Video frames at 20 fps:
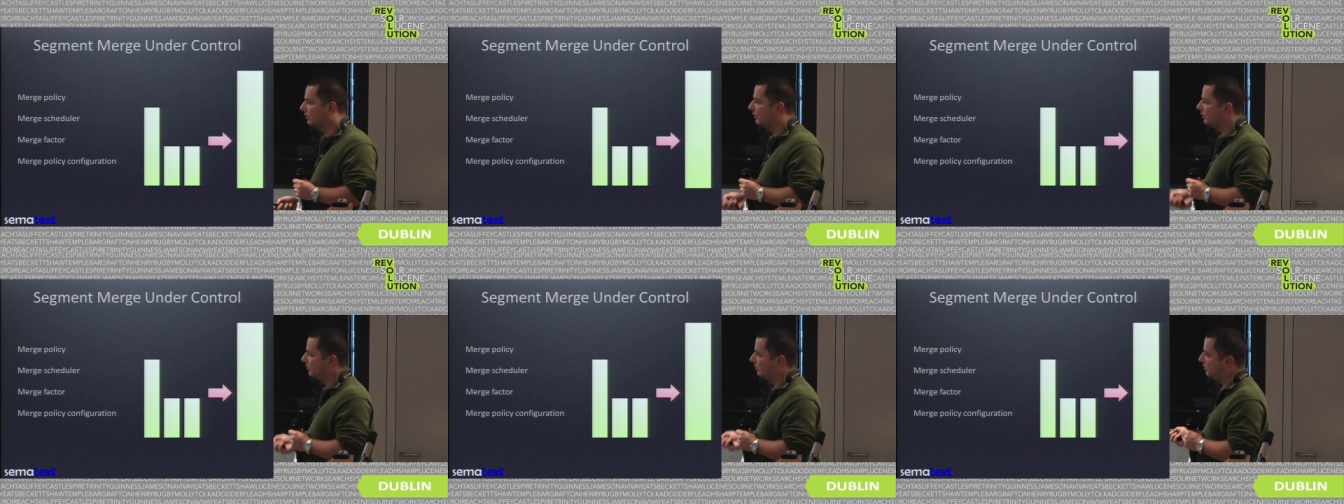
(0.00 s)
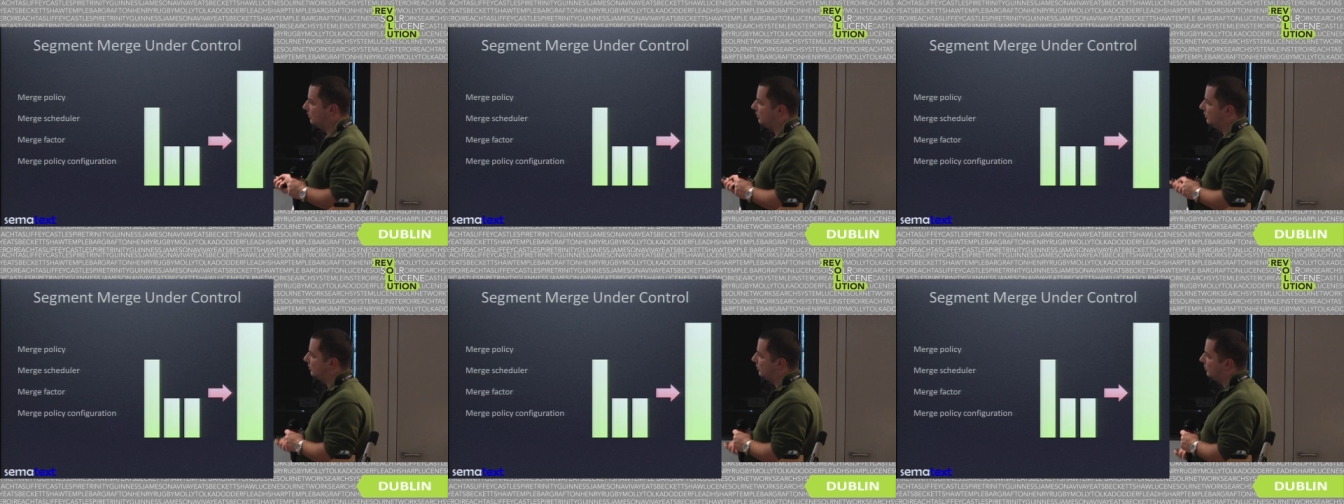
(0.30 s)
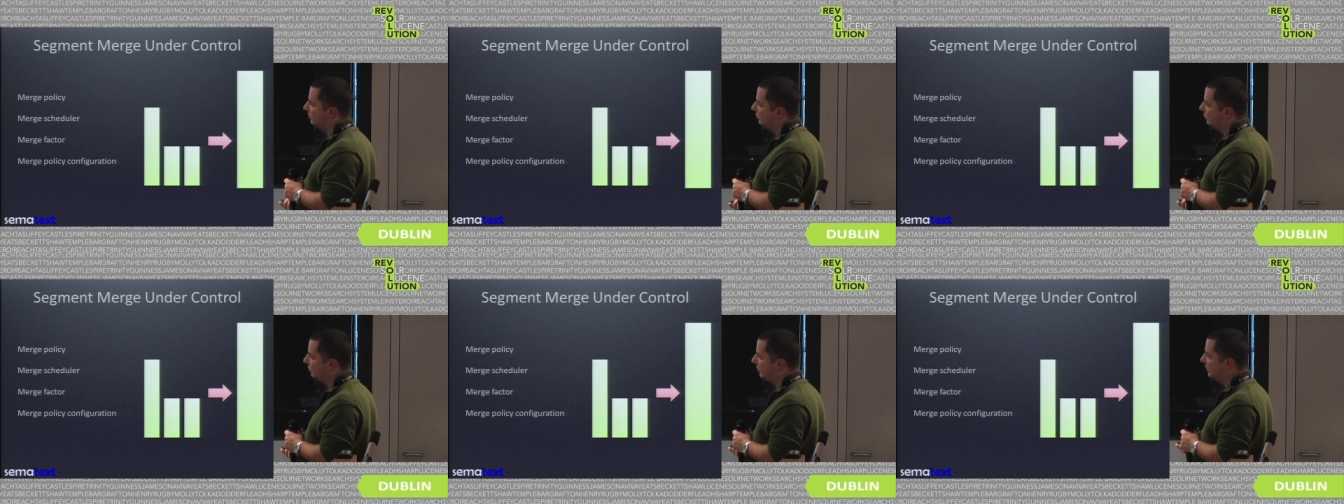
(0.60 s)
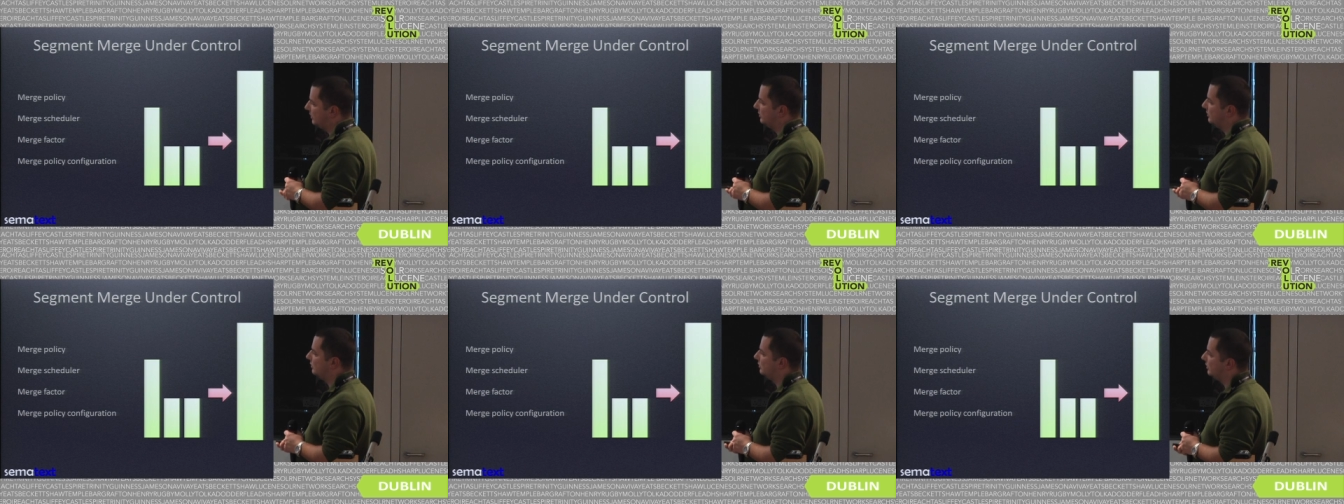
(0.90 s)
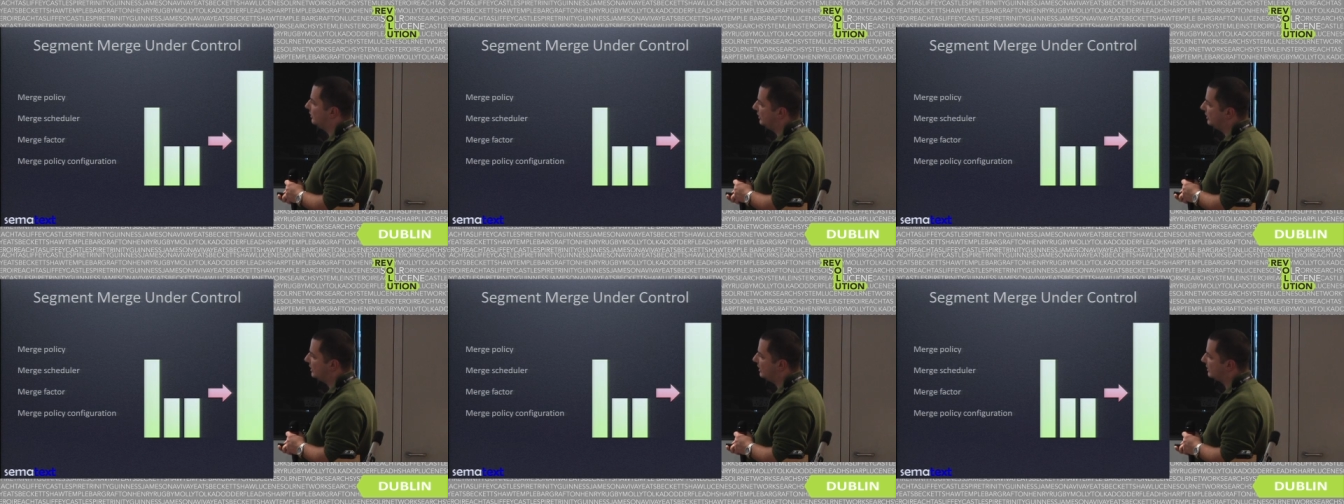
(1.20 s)
uh, when
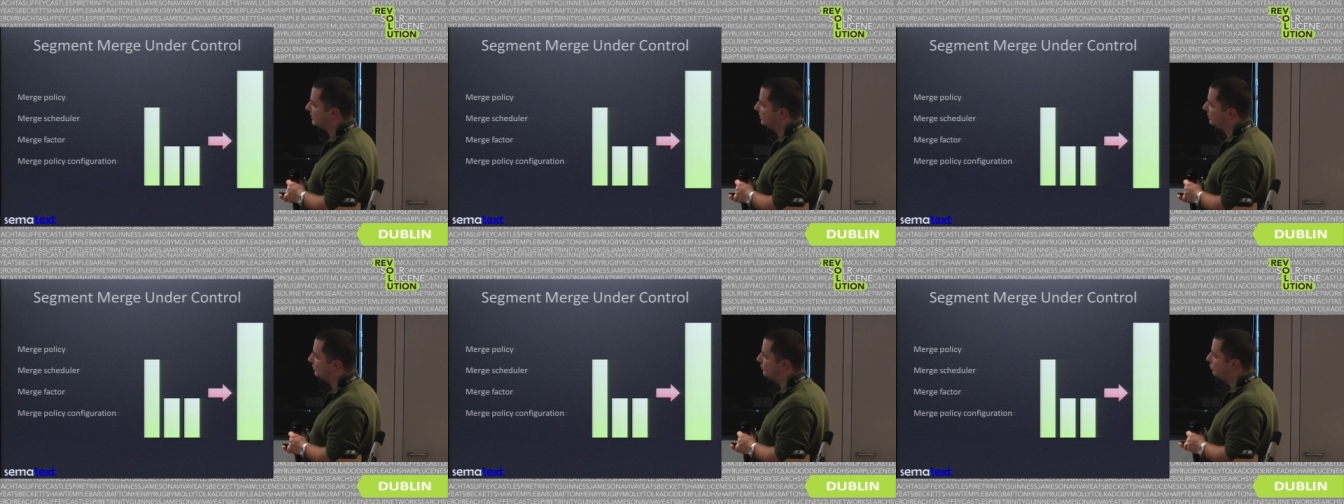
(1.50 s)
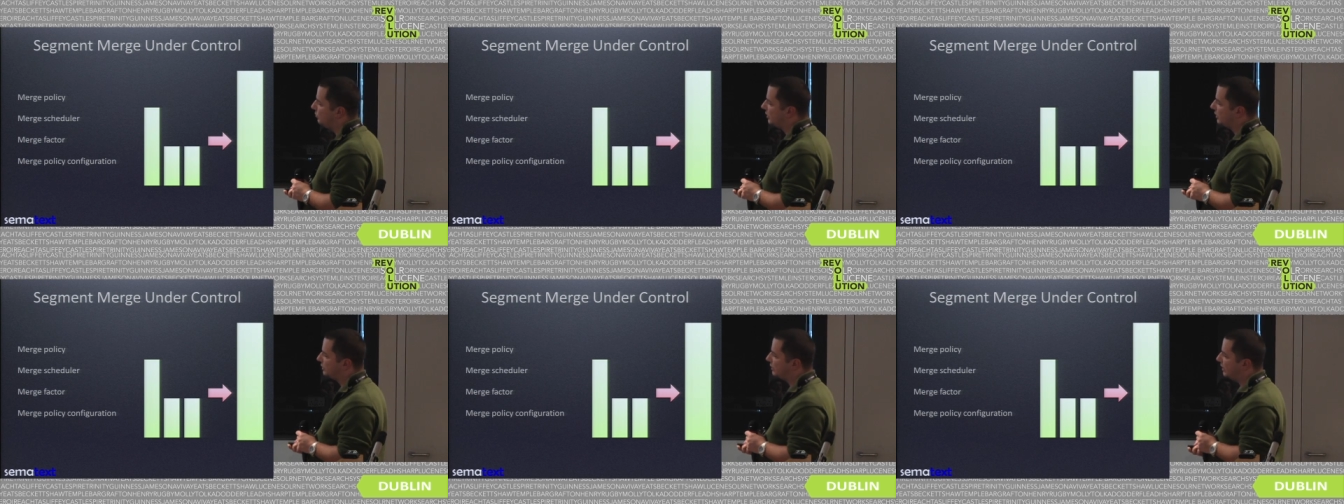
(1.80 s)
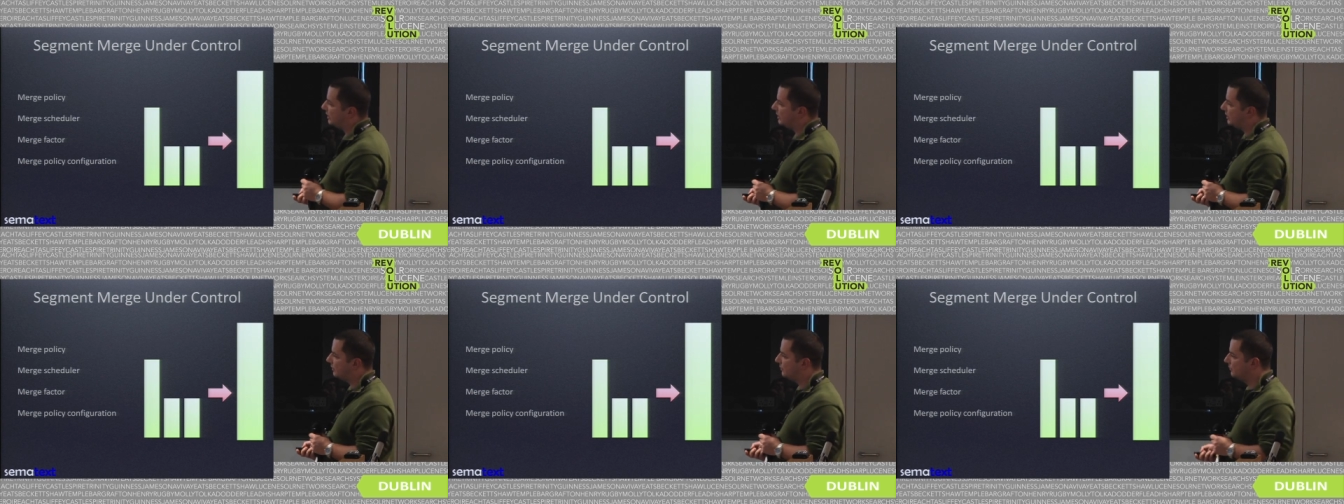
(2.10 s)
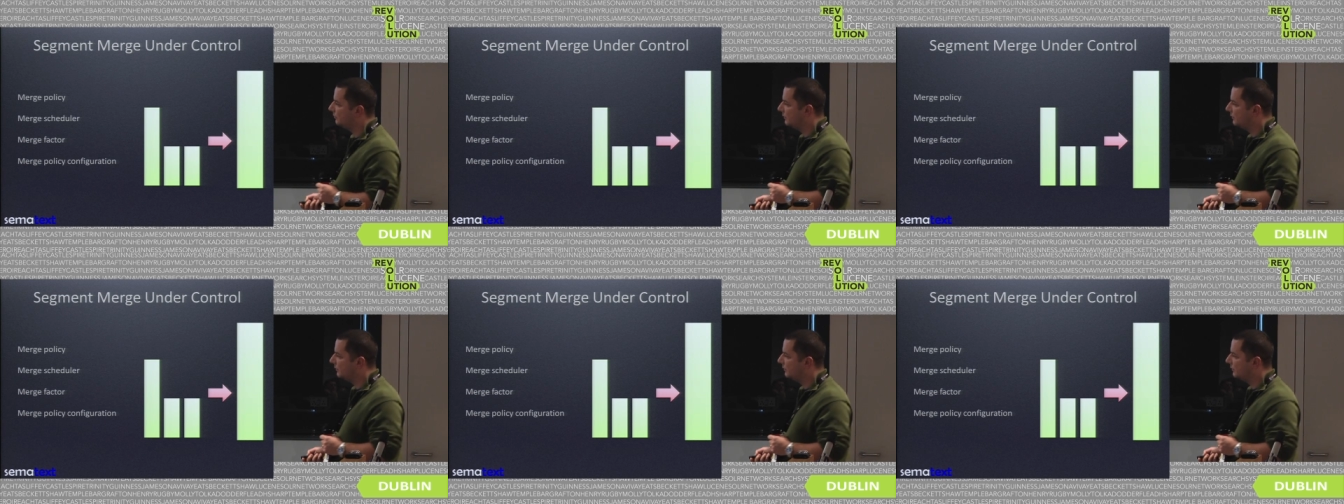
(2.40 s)
indexing too much data.